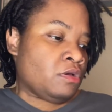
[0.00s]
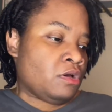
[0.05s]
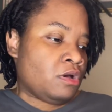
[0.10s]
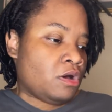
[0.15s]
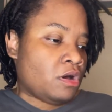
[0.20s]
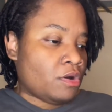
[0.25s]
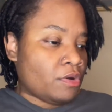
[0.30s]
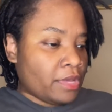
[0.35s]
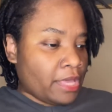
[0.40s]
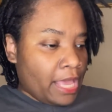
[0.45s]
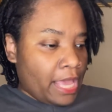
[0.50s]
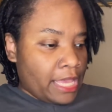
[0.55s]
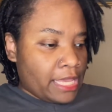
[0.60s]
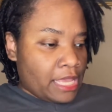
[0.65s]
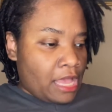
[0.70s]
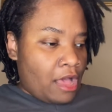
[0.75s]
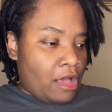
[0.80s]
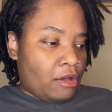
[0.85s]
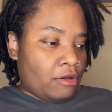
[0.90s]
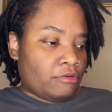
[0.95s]
Okay,
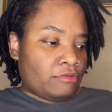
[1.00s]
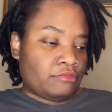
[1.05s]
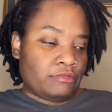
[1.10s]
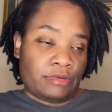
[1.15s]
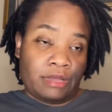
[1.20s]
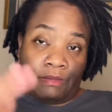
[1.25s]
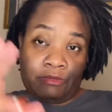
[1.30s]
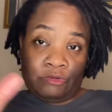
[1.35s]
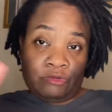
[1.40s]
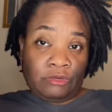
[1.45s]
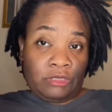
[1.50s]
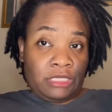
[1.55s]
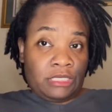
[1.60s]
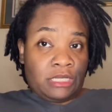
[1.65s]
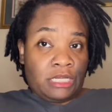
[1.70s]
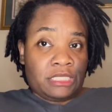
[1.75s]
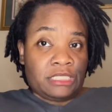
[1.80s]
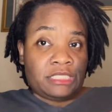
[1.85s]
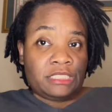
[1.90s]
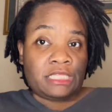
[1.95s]
y'all, I'm doing
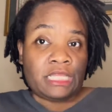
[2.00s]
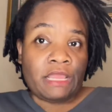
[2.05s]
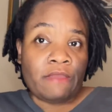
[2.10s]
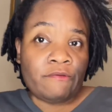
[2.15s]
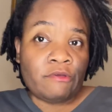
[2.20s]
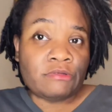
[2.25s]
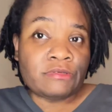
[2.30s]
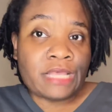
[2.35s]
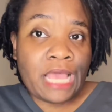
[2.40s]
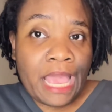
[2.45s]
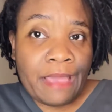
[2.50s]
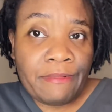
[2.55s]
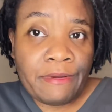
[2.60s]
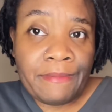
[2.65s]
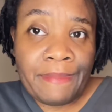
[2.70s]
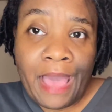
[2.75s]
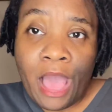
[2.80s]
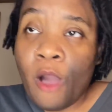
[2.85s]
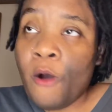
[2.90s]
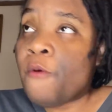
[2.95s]
another stereotype
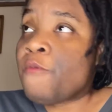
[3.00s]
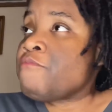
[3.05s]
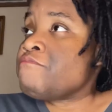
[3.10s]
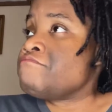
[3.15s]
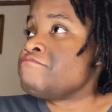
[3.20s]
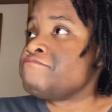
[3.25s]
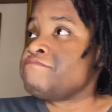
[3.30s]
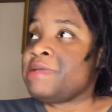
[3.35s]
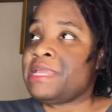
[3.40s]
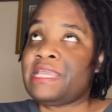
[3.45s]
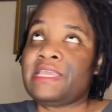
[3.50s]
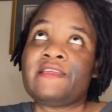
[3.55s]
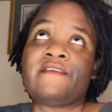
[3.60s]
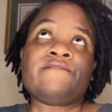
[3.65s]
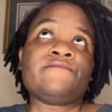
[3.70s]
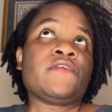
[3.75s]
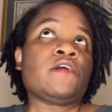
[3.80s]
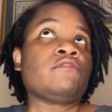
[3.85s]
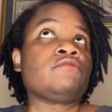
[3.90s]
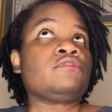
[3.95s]
about men
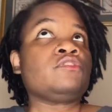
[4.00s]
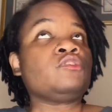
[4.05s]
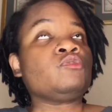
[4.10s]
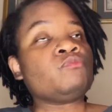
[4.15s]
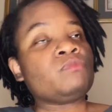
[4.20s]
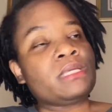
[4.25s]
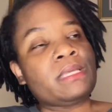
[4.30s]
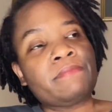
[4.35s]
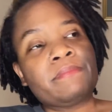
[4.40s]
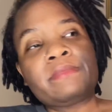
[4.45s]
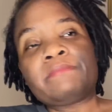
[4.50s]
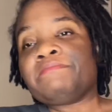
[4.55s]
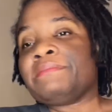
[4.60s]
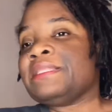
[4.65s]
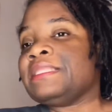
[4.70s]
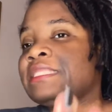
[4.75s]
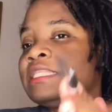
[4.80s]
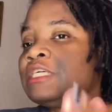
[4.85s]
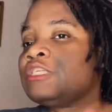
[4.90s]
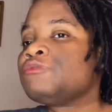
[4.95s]
versus women,
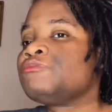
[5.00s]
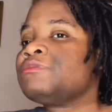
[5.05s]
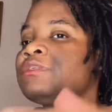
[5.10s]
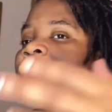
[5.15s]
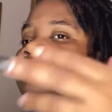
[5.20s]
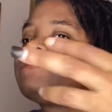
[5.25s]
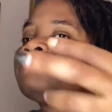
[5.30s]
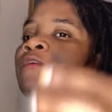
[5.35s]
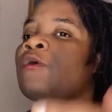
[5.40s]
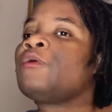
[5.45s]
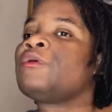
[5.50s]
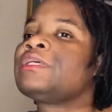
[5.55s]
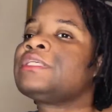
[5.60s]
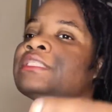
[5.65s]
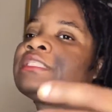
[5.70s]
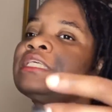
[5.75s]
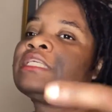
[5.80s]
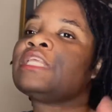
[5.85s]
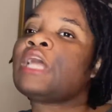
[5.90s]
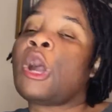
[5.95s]
but this one is
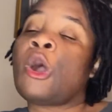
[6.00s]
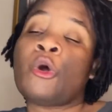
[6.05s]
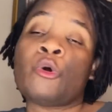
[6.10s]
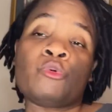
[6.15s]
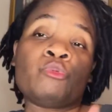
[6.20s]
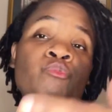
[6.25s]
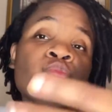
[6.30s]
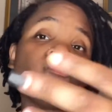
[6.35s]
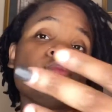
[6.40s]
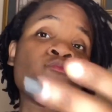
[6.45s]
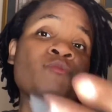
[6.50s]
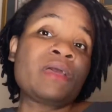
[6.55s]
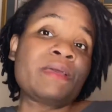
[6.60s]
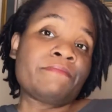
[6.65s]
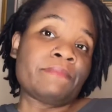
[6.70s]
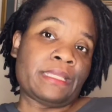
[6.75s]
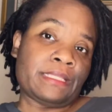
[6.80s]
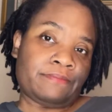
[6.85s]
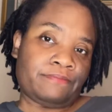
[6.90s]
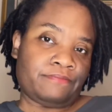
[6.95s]
focusing on
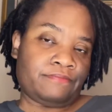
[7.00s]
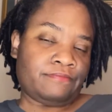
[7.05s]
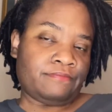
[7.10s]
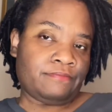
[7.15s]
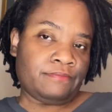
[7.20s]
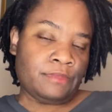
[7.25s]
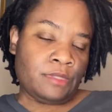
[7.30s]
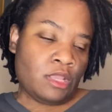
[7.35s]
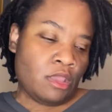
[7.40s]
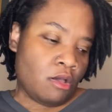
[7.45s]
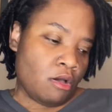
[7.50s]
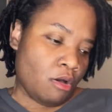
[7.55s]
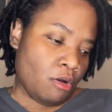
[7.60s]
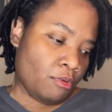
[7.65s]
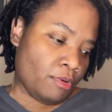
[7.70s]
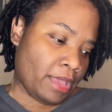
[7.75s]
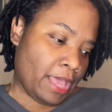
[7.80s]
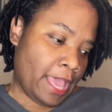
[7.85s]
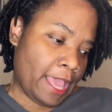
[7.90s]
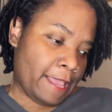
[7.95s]
women,
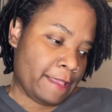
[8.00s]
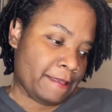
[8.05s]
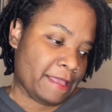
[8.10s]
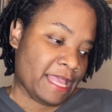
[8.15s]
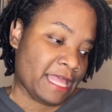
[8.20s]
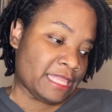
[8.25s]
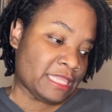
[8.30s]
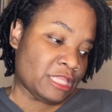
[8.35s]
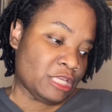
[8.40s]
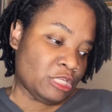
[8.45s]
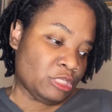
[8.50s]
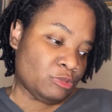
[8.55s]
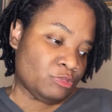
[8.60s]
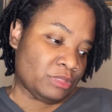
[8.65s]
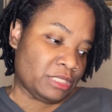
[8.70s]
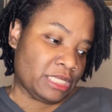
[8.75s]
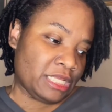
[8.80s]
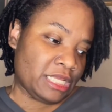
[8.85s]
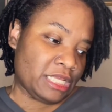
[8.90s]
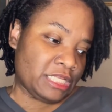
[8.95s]
okay? And this
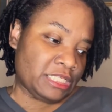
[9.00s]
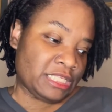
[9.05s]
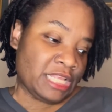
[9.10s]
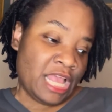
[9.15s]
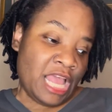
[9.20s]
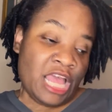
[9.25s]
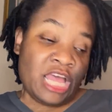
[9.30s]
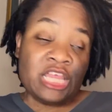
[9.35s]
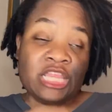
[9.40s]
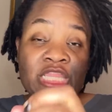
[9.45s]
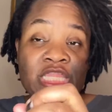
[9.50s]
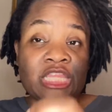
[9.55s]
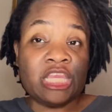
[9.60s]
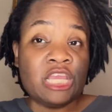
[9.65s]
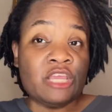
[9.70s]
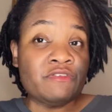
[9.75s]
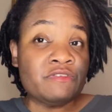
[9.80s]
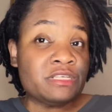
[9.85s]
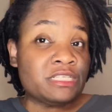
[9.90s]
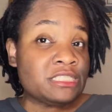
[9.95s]
one is,
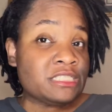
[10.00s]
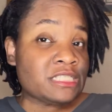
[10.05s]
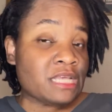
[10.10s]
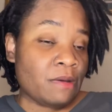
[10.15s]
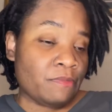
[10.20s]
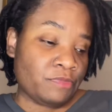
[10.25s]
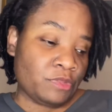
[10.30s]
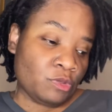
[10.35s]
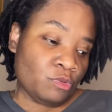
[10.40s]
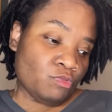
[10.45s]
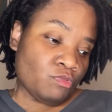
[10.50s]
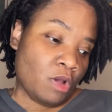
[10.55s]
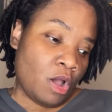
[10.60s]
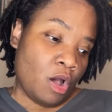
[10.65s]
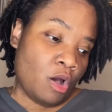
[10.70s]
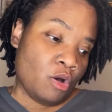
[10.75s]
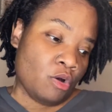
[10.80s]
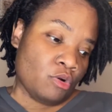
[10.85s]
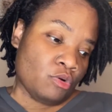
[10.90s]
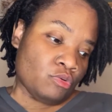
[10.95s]
there is something
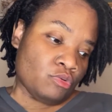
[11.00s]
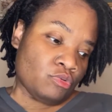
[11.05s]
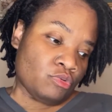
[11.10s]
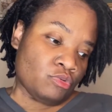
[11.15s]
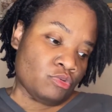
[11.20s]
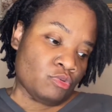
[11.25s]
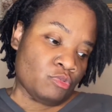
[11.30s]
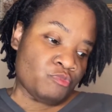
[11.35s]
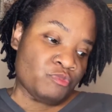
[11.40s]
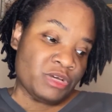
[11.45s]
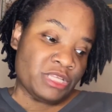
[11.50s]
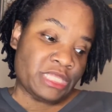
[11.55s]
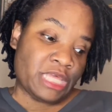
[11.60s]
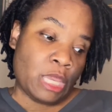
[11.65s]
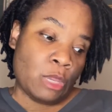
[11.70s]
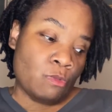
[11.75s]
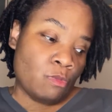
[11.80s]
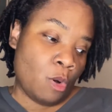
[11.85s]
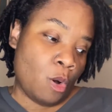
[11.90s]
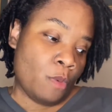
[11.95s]
wrong with a
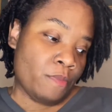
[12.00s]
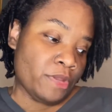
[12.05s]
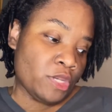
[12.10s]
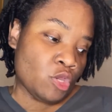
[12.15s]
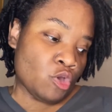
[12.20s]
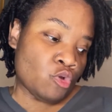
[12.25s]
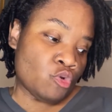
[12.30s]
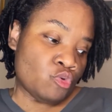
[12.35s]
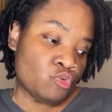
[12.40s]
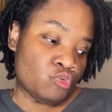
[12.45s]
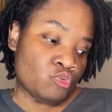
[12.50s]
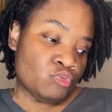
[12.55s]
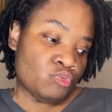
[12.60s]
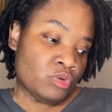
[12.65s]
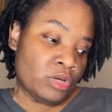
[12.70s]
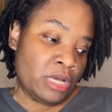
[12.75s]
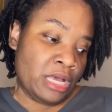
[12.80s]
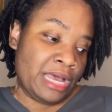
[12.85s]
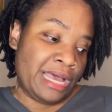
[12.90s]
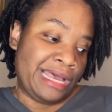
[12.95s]
woman who
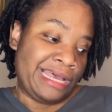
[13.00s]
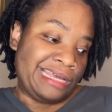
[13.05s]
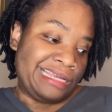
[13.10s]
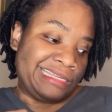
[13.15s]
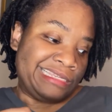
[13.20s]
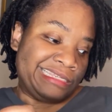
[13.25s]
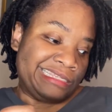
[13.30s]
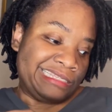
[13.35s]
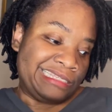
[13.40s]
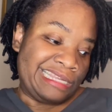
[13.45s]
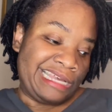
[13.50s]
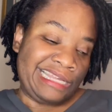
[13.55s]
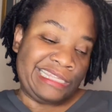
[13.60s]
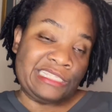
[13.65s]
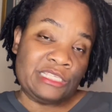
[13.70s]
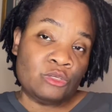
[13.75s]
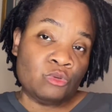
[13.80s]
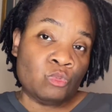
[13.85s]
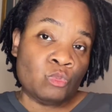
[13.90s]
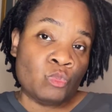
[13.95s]

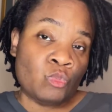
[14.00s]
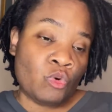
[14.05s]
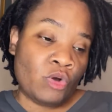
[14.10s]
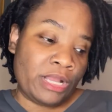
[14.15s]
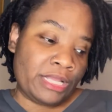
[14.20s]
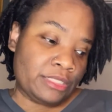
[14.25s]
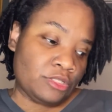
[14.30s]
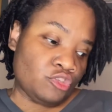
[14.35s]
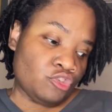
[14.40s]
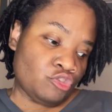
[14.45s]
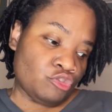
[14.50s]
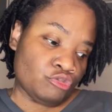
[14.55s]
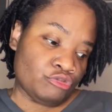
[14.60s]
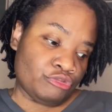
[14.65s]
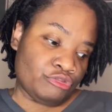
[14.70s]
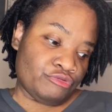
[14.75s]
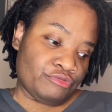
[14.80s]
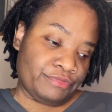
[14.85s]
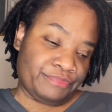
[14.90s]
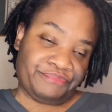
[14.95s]
doesn't want
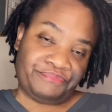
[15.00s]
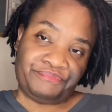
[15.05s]
children.